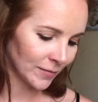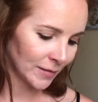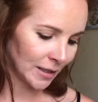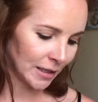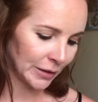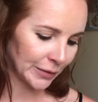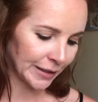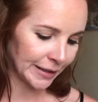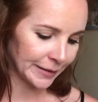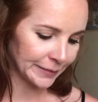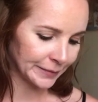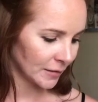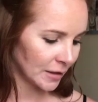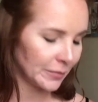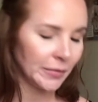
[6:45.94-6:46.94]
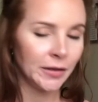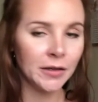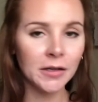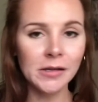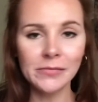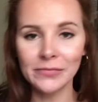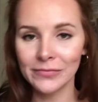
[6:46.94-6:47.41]
Anyway,
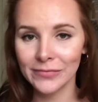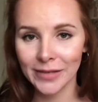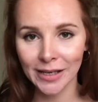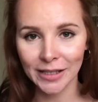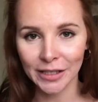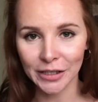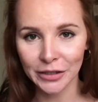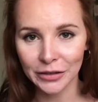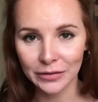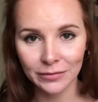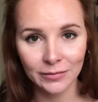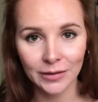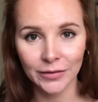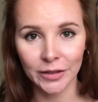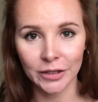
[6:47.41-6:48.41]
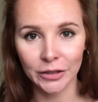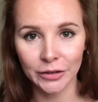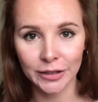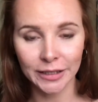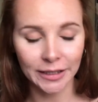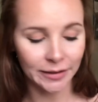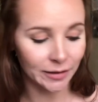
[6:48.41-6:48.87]
Emil, hello, if you're out
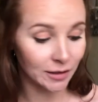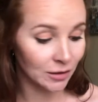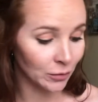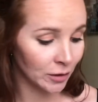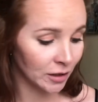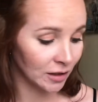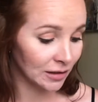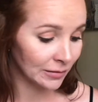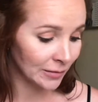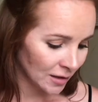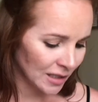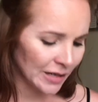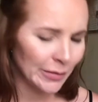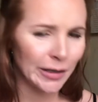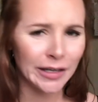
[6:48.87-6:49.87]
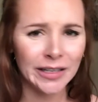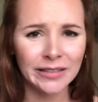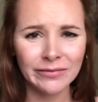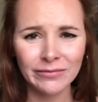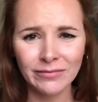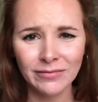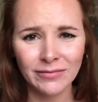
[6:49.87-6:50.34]
there in this world. Damien,